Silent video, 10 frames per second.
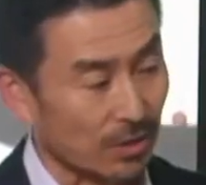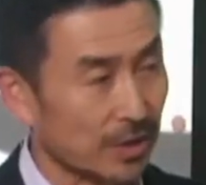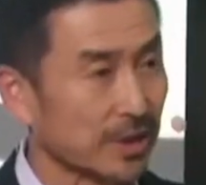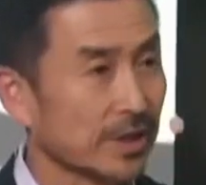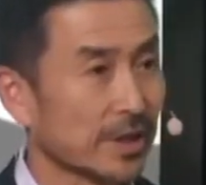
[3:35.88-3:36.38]

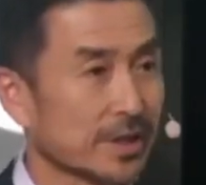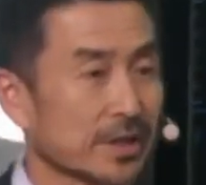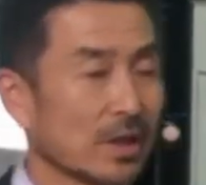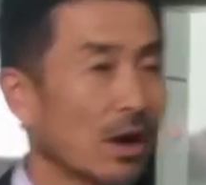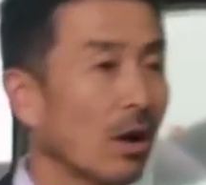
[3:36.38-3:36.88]
from
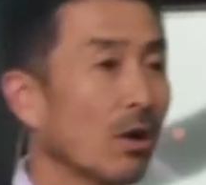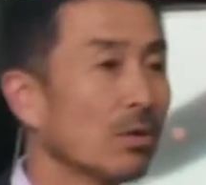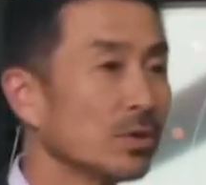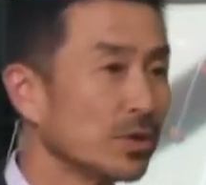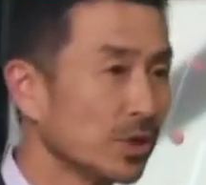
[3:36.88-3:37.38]
Chinese battery
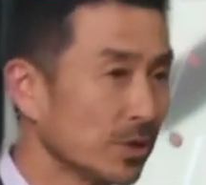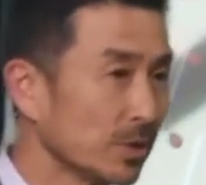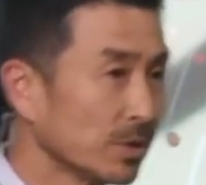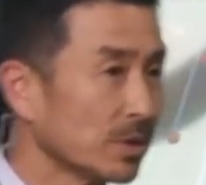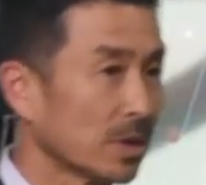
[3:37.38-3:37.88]
supplier
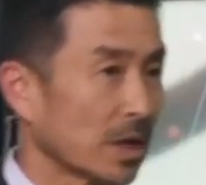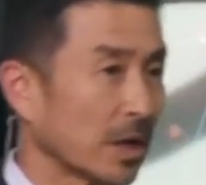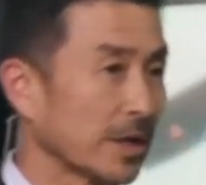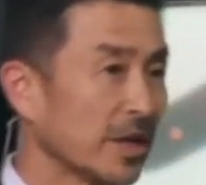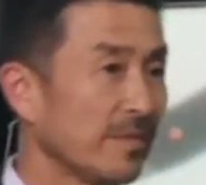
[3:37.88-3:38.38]
CATL.
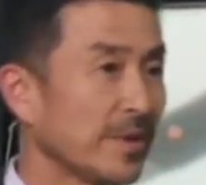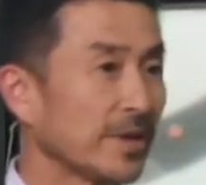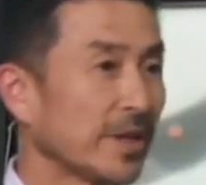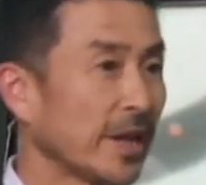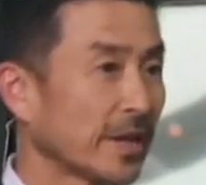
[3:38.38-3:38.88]

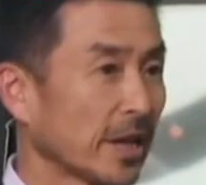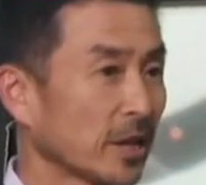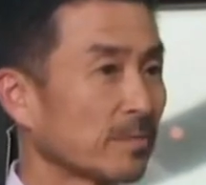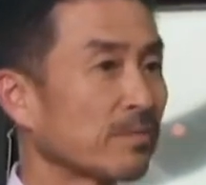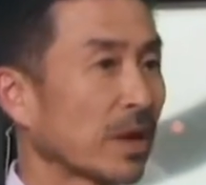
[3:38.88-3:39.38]
And both
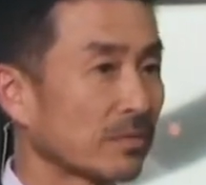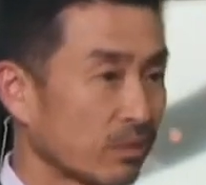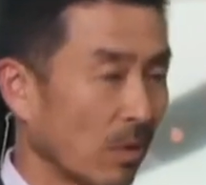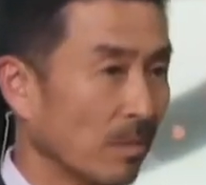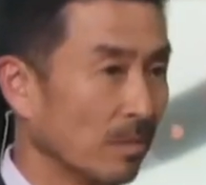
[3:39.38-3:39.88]
of the battery pack